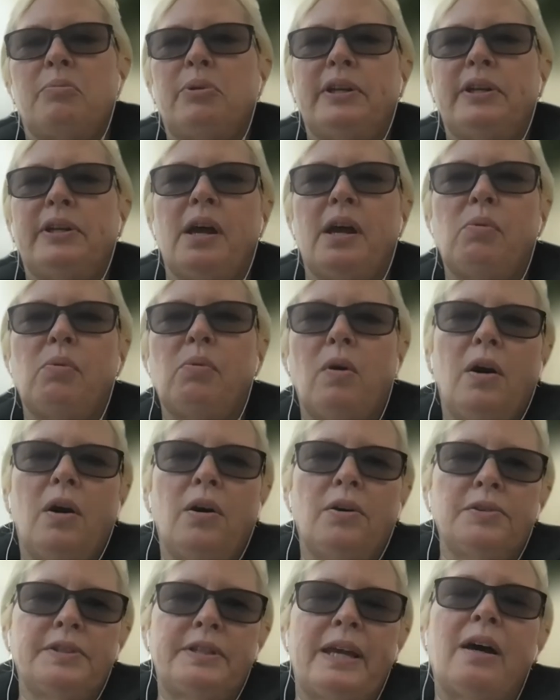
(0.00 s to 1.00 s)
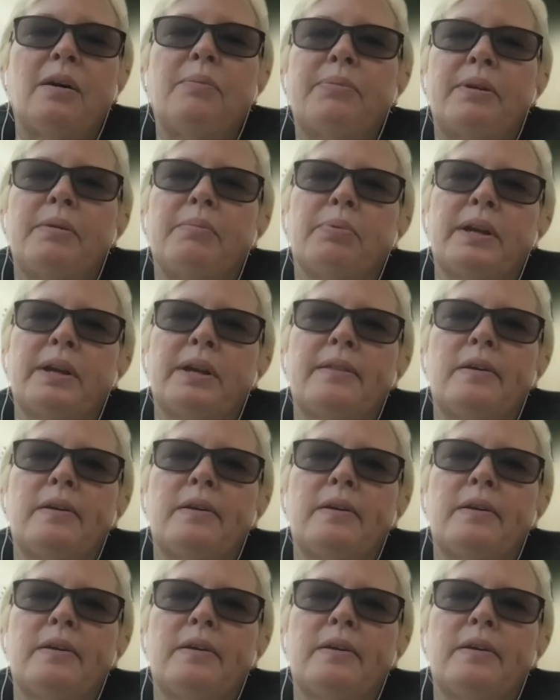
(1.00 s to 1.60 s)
putting up walls to help them bring